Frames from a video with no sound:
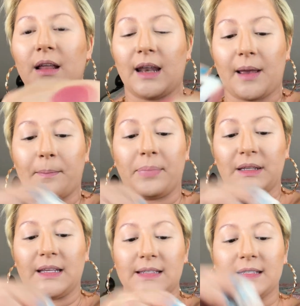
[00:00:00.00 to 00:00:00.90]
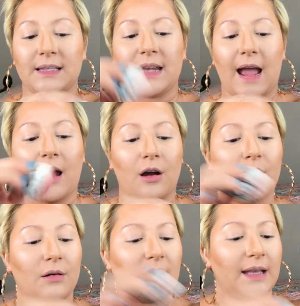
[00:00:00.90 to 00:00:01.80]
like blend it
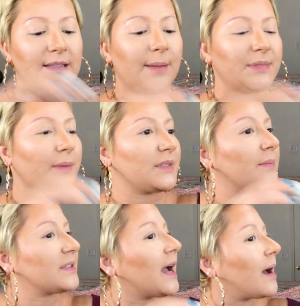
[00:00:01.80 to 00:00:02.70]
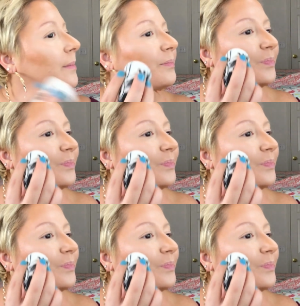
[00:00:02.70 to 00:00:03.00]
out, like dab, dab, dab, dab.